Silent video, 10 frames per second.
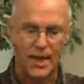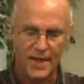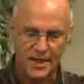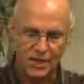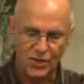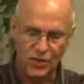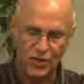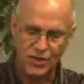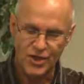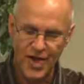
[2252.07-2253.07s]
and His
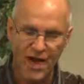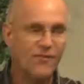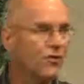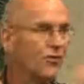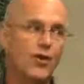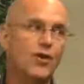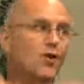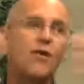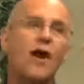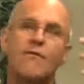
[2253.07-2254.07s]
church in heaven, the
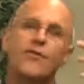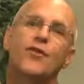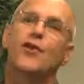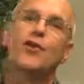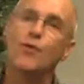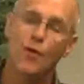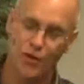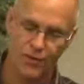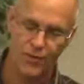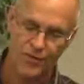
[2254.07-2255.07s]
new
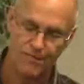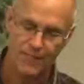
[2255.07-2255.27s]
earth.